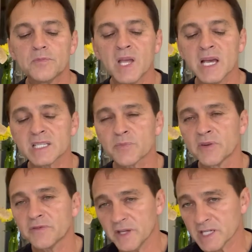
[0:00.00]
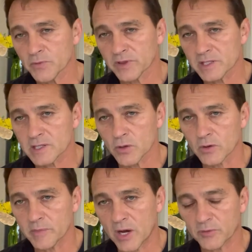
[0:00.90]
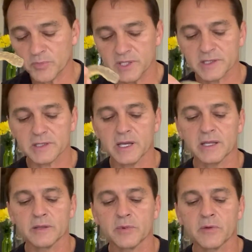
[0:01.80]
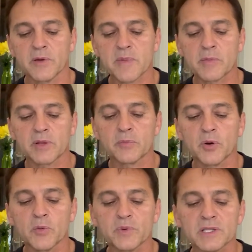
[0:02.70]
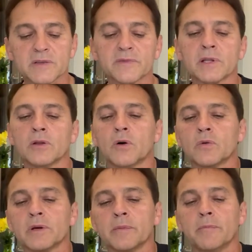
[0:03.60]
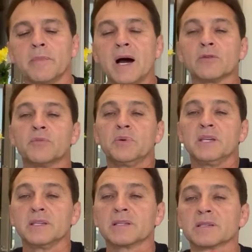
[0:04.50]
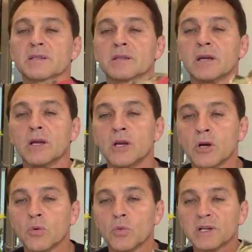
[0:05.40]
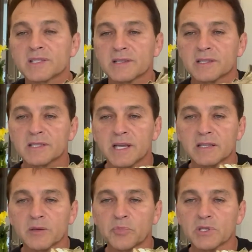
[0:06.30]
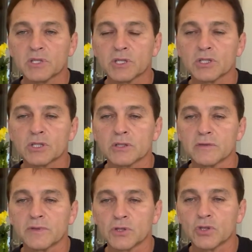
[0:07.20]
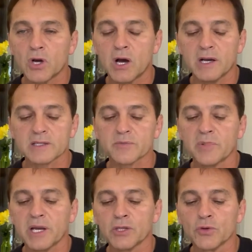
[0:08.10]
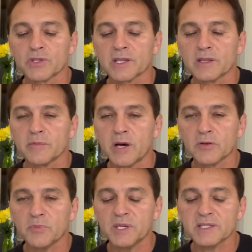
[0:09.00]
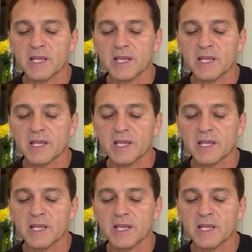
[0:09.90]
has been fixed with this lower mouthpiece. And remember, the purpose of the lower mouthpiece was to set the position of the jaws by using the mouthpiece